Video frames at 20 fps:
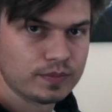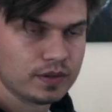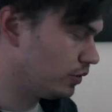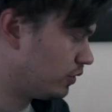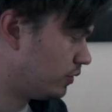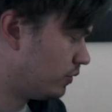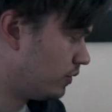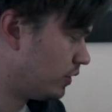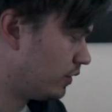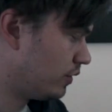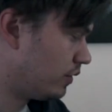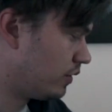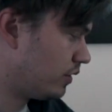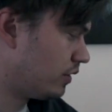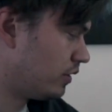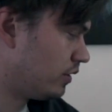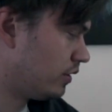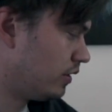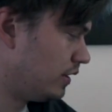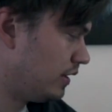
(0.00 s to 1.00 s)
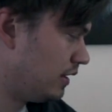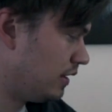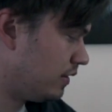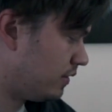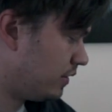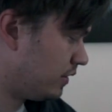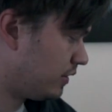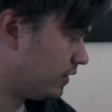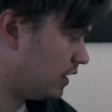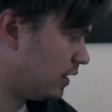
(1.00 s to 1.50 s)
You can run the
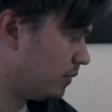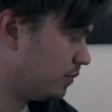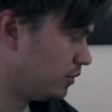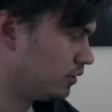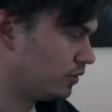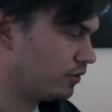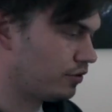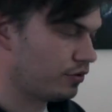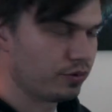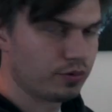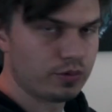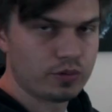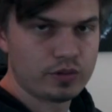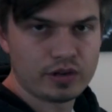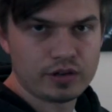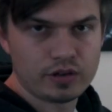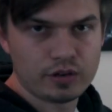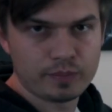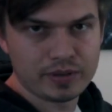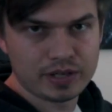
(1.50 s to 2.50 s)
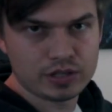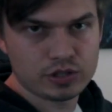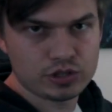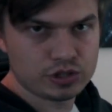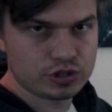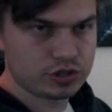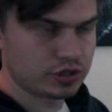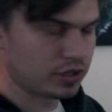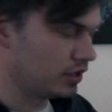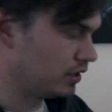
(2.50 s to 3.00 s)
Ethernet cable through their
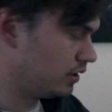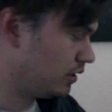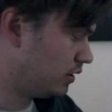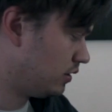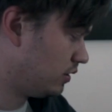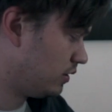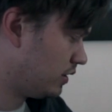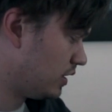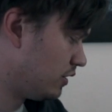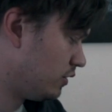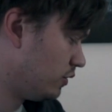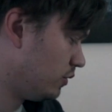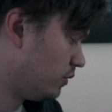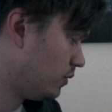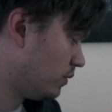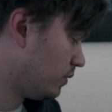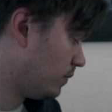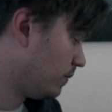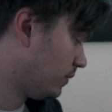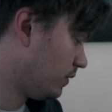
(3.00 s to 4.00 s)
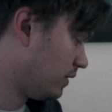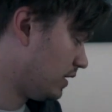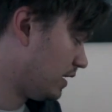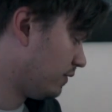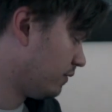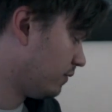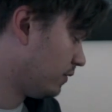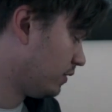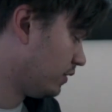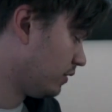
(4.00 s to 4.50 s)
patch, and then you
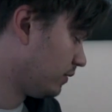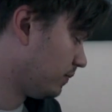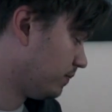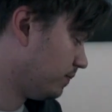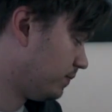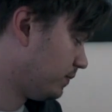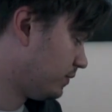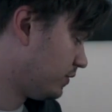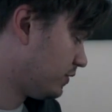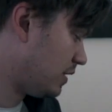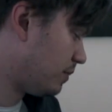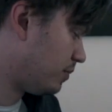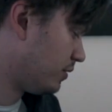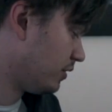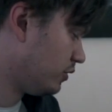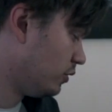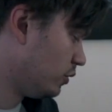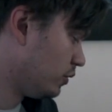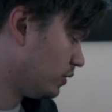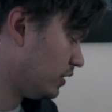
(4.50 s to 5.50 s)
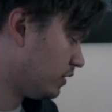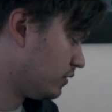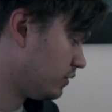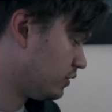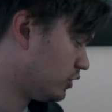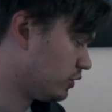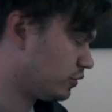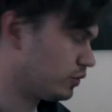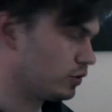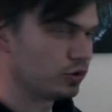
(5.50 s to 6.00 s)
have a separate unit
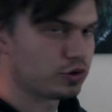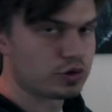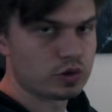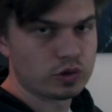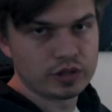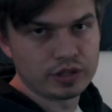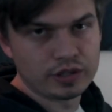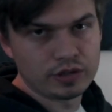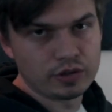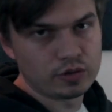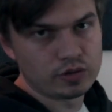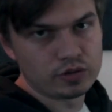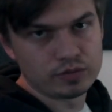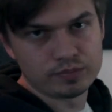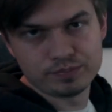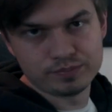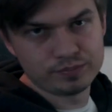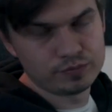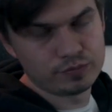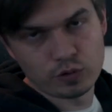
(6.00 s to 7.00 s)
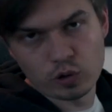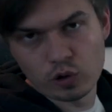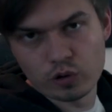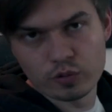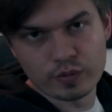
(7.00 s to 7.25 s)
just controlling your floor